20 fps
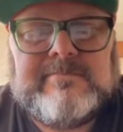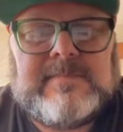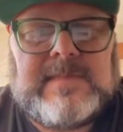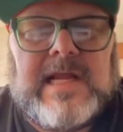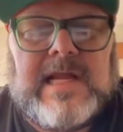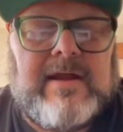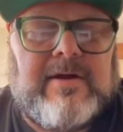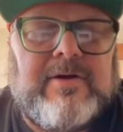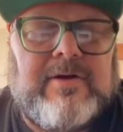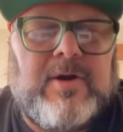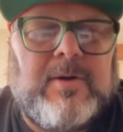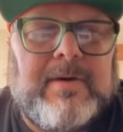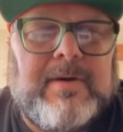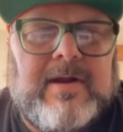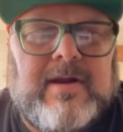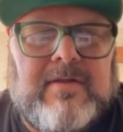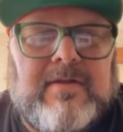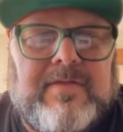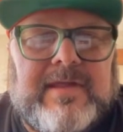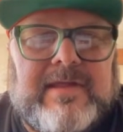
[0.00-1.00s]
I don't know, but
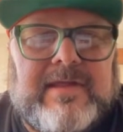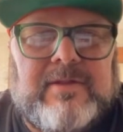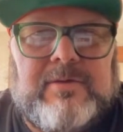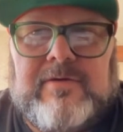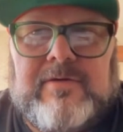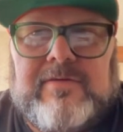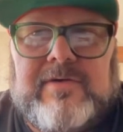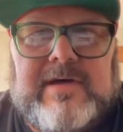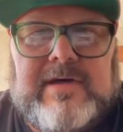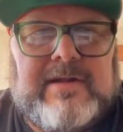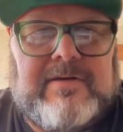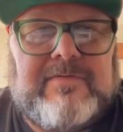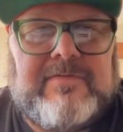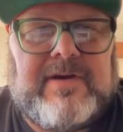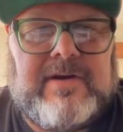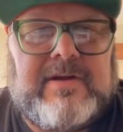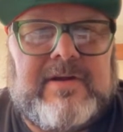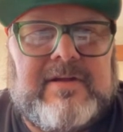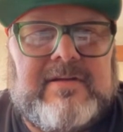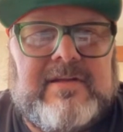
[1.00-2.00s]
I don't think Louisville had a
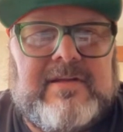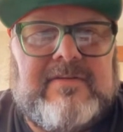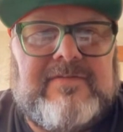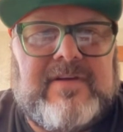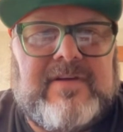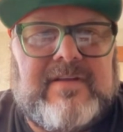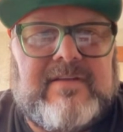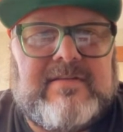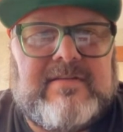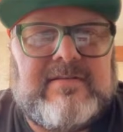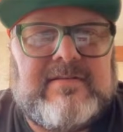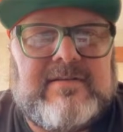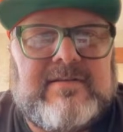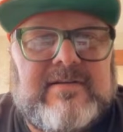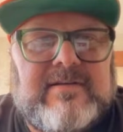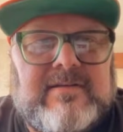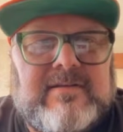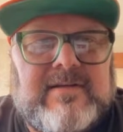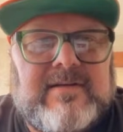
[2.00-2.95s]
very good defense this year.